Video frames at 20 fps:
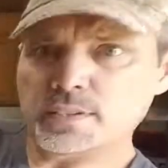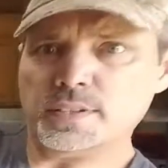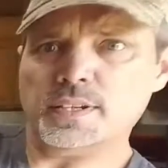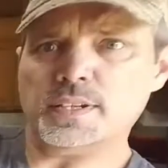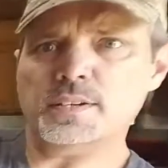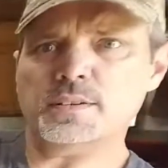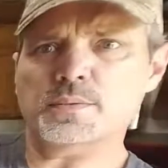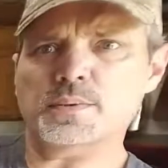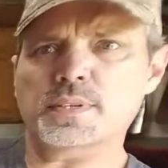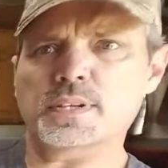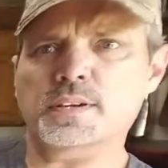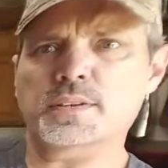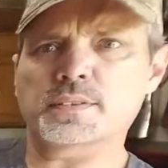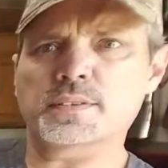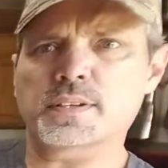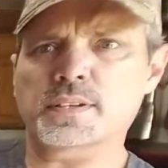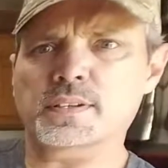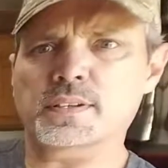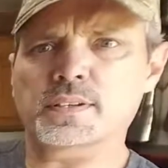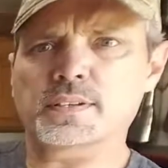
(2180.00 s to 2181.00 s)
Yeah, what do y'all
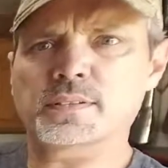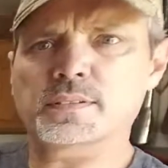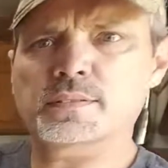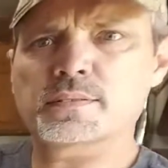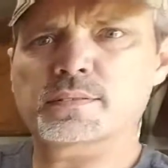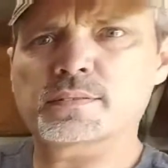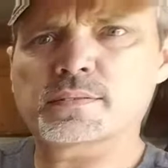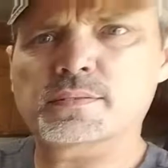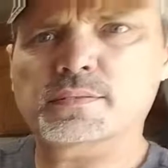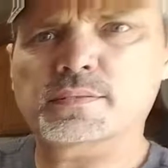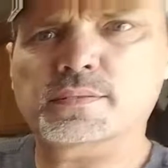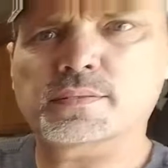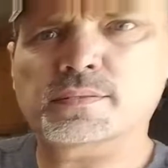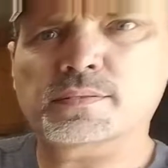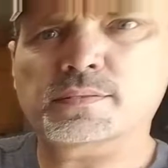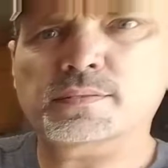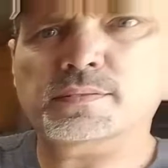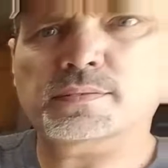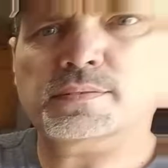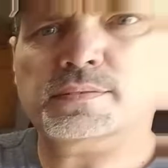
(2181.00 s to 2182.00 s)
think?
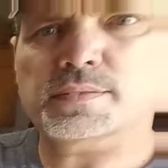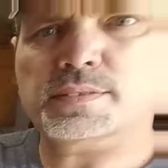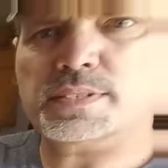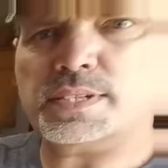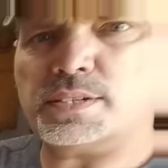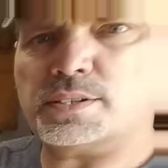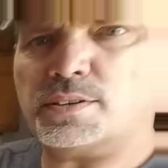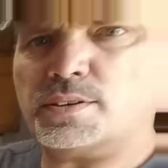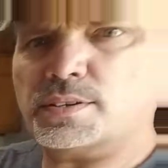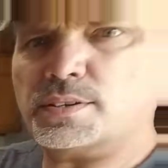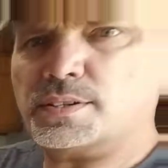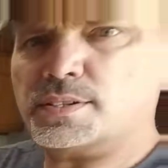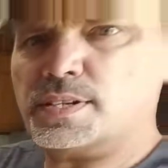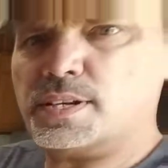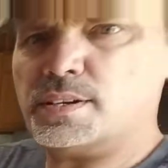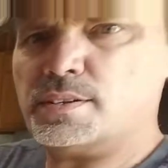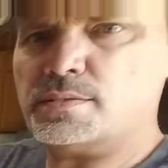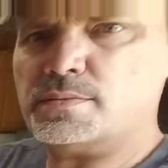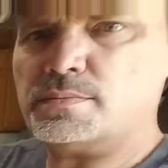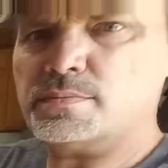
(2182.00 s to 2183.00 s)
It's kind of hard to
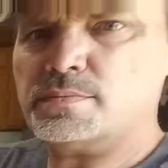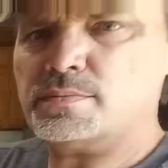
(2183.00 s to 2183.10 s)
tell.